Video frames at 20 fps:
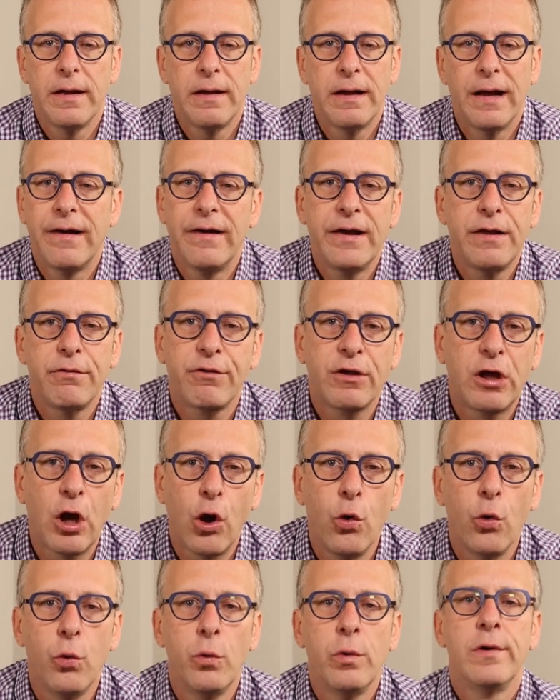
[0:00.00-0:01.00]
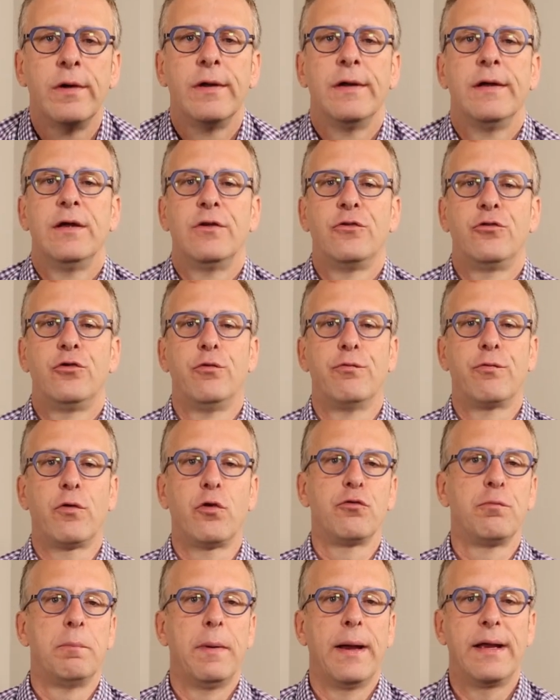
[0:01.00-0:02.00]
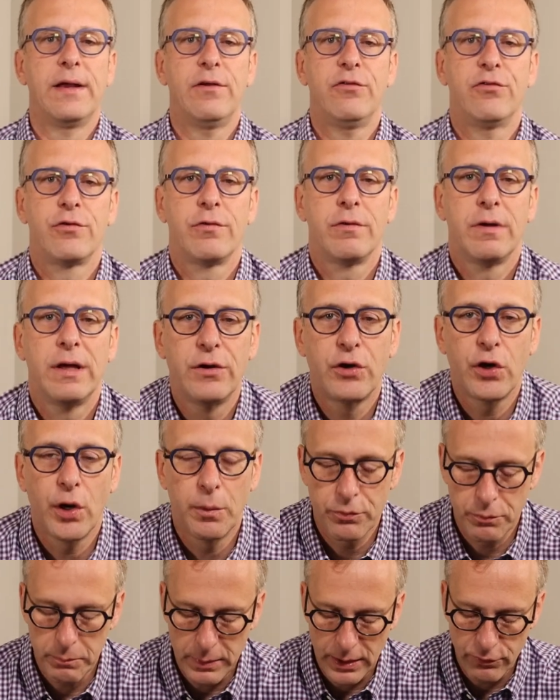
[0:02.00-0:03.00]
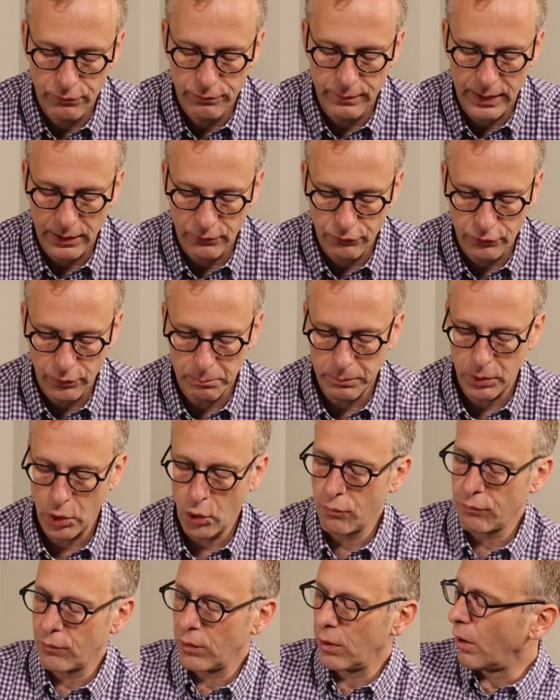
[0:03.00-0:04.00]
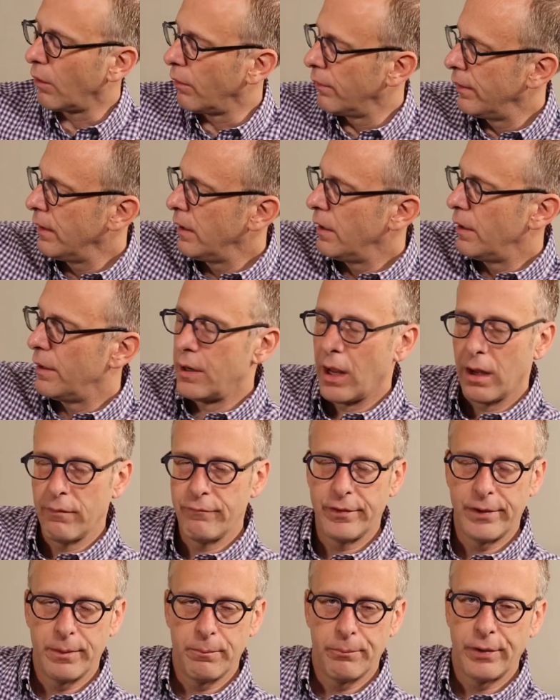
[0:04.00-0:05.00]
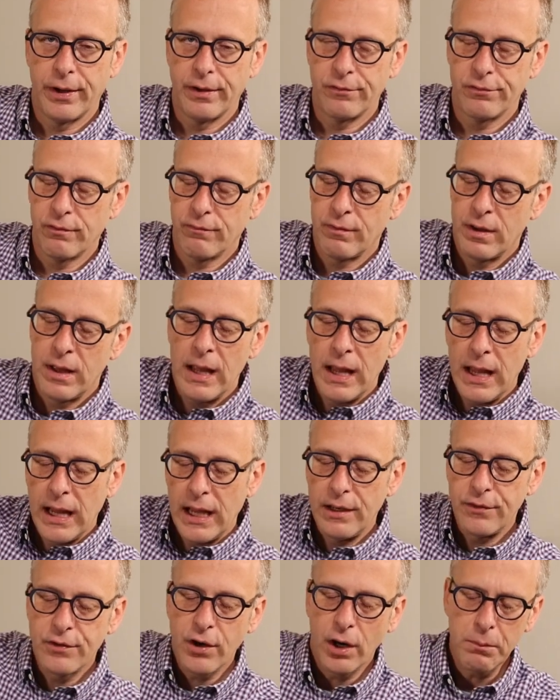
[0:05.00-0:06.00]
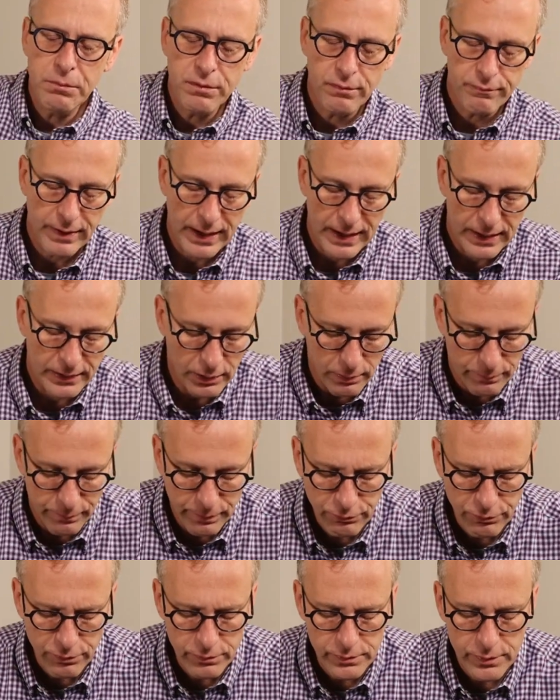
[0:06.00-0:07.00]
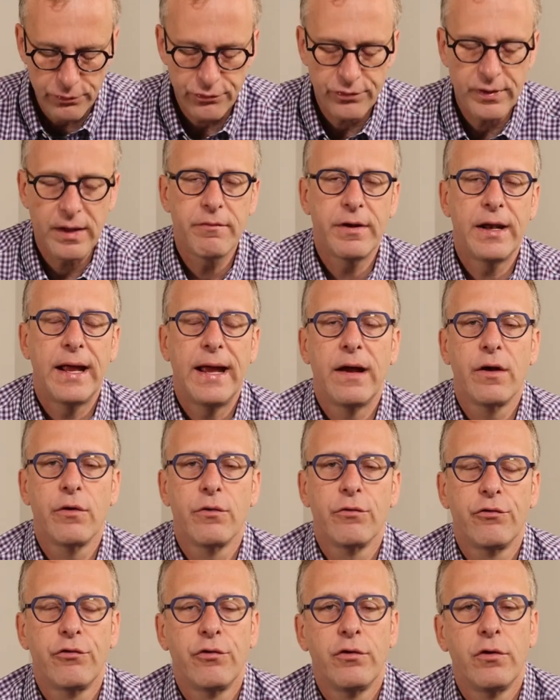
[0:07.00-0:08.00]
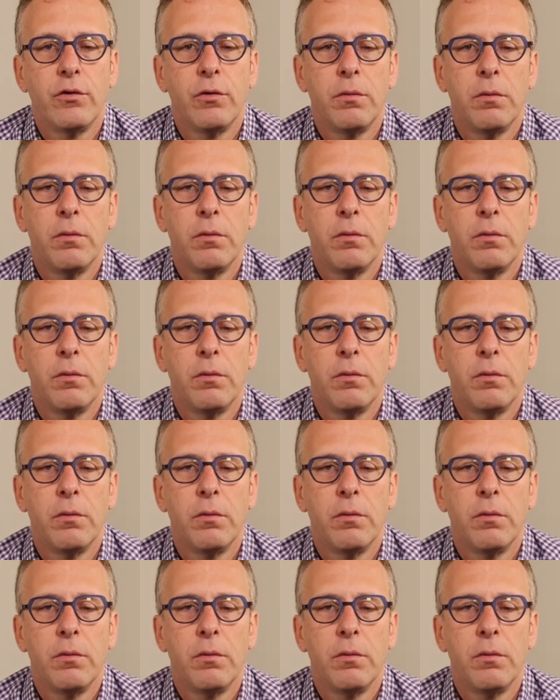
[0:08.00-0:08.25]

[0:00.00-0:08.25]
at least go to first base in terms of manufacturing, but overall, not very impressive. In terms of value, this is a 7-ounce